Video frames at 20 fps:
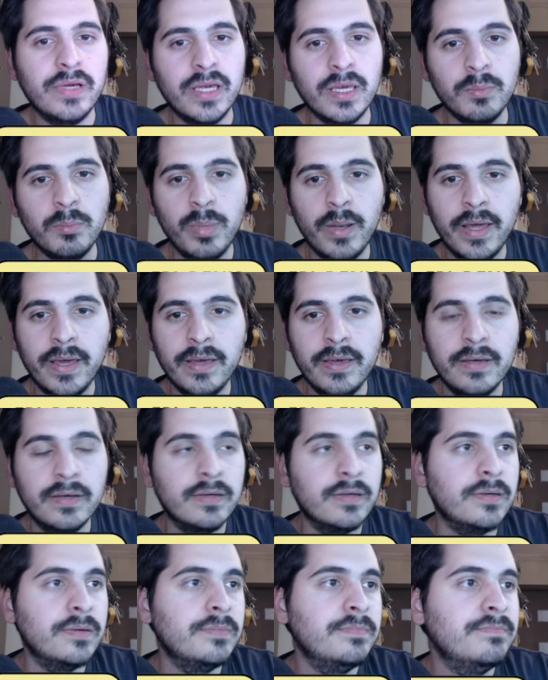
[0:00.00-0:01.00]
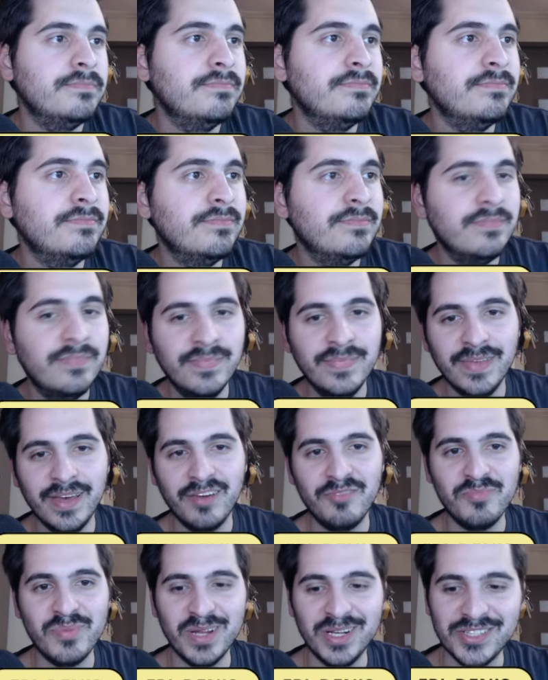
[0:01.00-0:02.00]
can play
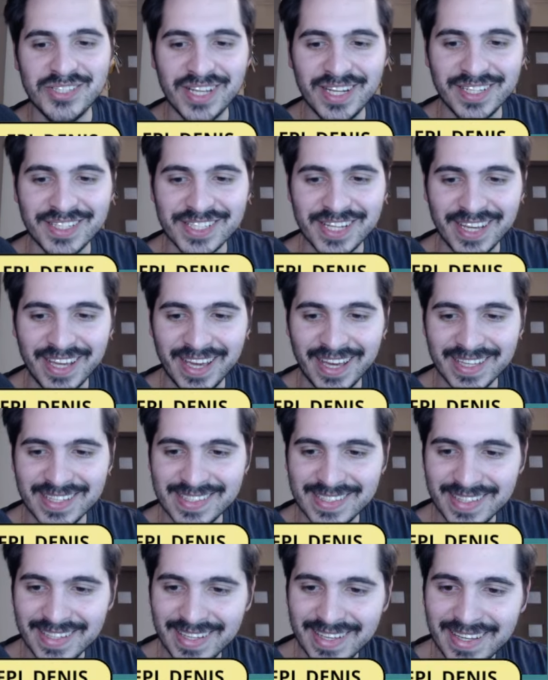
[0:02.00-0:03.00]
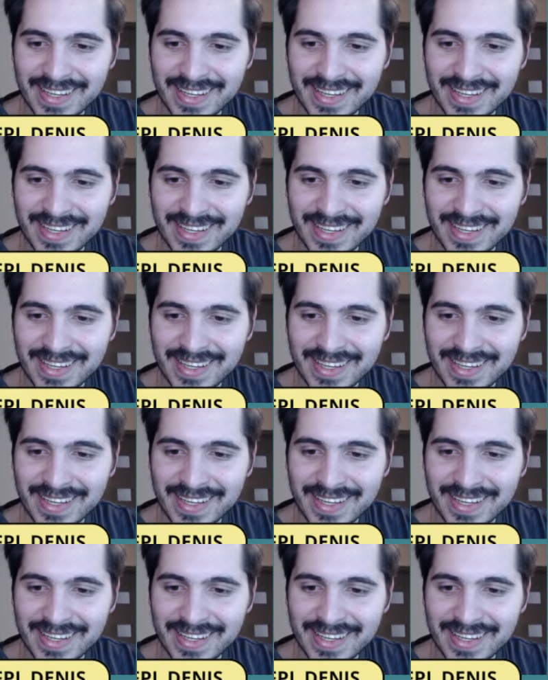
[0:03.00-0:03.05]
FPL Challenge, I guess.